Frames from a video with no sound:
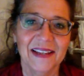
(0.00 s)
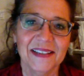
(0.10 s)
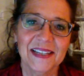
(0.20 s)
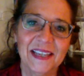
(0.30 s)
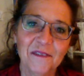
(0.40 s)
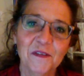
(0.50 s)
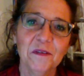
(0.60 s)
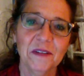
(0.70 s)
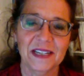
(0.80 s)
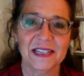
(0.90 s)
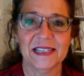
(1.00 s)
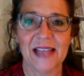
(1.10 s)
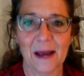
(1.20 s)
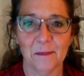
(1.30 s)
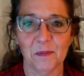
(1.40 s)
To give you an
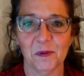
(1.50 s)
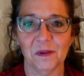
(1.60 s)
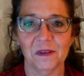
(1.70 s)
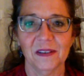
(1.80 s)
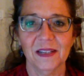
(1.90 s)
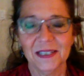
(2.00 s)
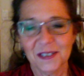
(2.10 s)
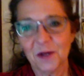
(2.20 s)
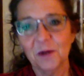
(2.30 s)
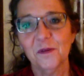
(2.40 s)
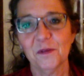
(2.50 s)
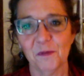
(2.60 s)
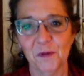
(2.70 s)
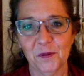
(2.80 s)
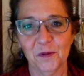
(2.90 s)
example, let's go
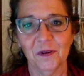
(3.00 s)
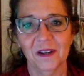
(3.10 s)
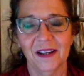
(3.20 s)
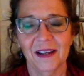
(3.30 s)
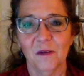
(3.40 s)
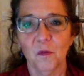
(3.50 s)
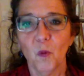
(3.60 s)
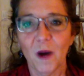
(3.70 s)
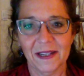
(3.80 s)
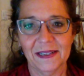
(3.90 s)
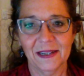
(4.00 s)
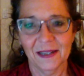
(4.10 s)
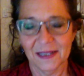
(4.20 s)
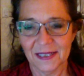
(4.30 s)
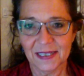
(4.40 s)
through one
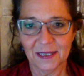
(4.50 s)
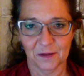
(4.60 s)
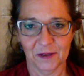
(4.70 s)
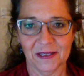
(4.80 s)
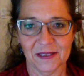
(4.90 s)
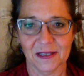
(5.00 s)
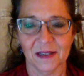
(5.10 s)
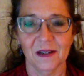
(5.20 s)
series.